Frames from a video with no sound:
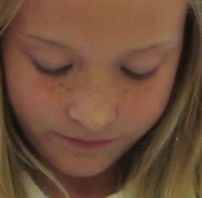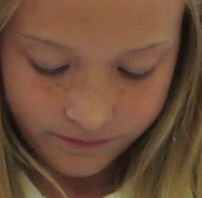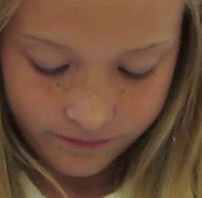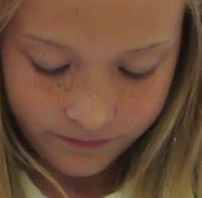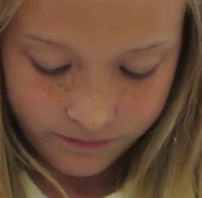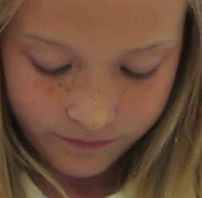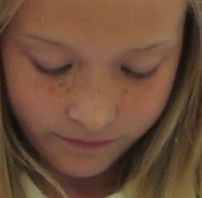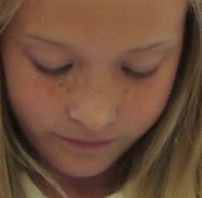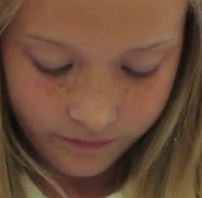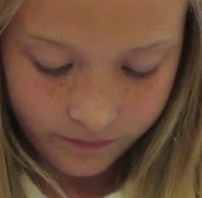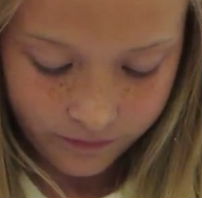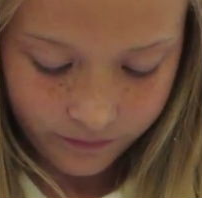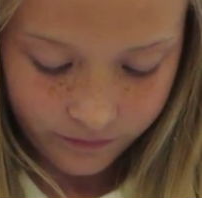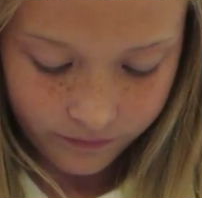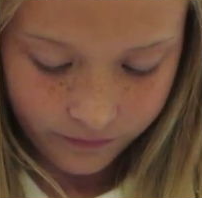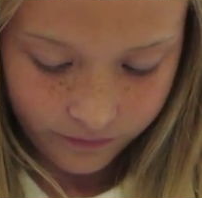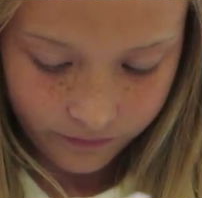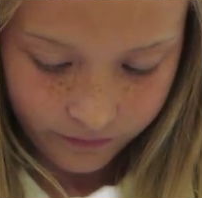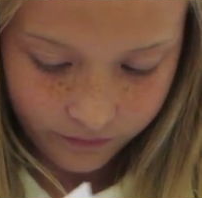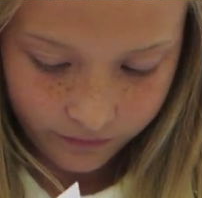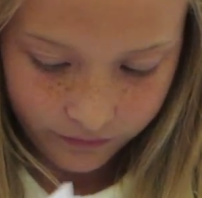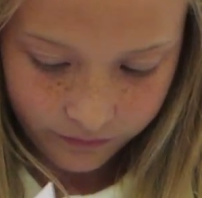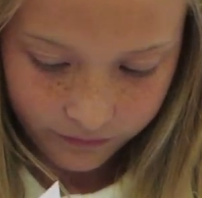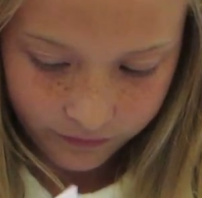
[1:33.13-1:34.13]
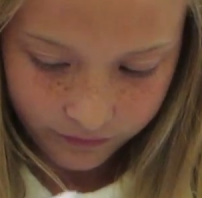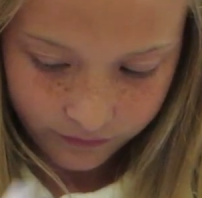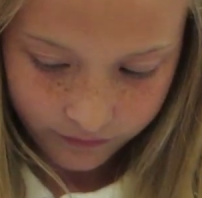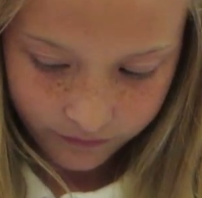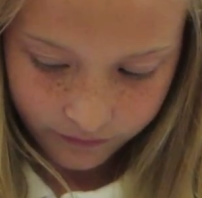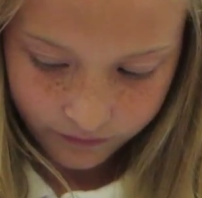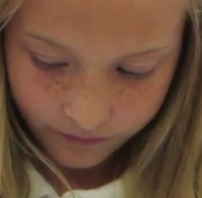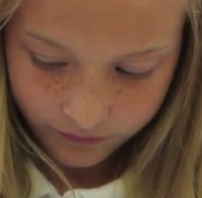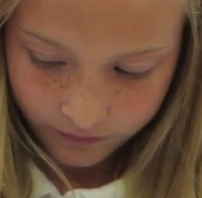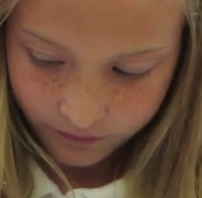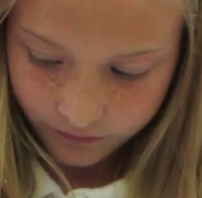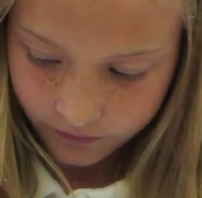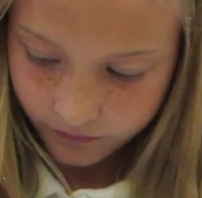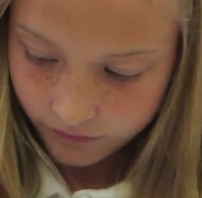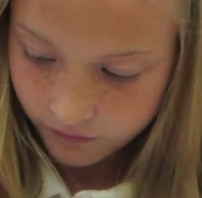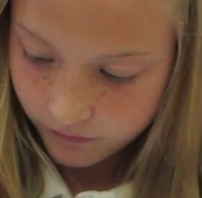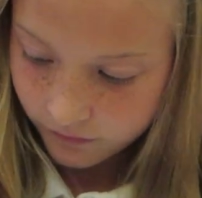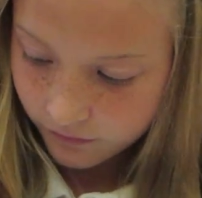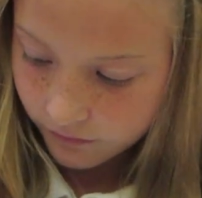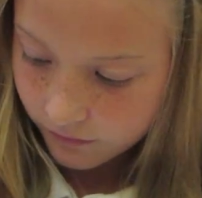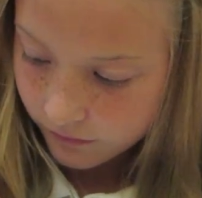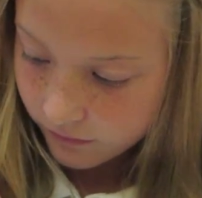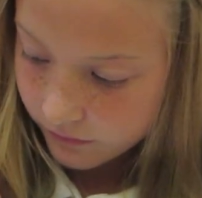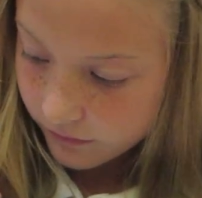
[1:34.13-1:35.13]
(no one is talking)